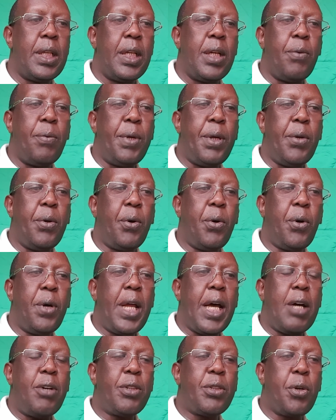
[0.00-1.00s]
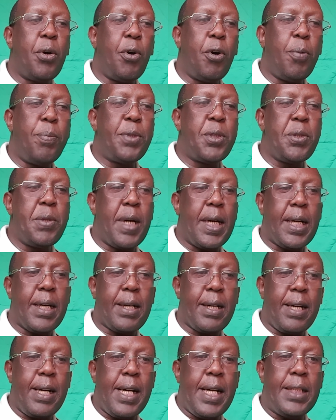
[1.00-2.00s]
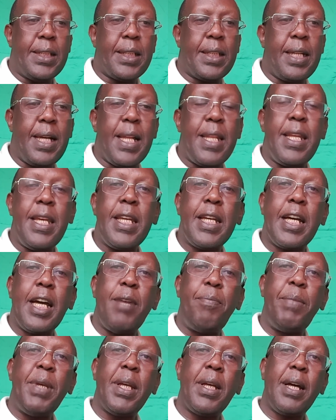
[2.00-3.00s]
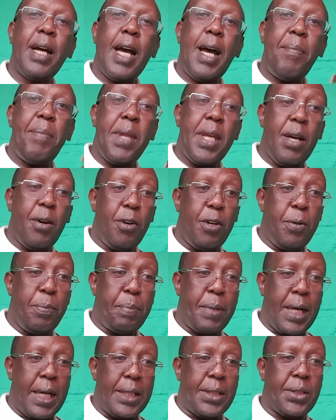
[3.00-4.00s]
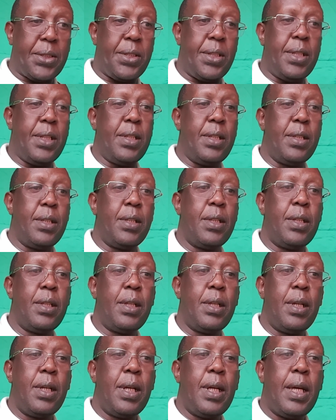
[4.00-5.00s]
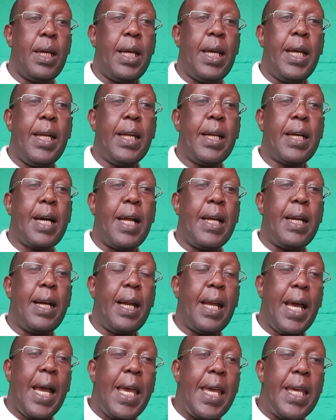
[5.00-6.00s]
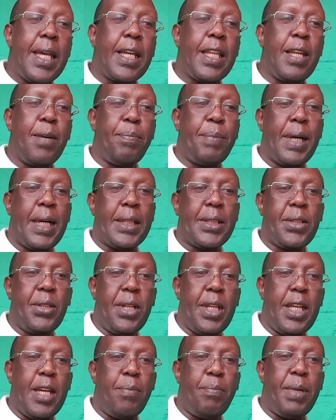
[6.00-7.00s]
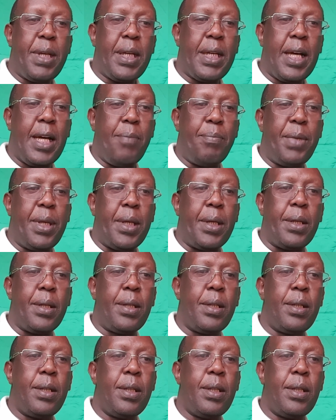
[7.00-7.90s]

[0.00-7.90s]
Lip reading: We hold out hope to our clients that they can become their own person and can like the person they are becoming.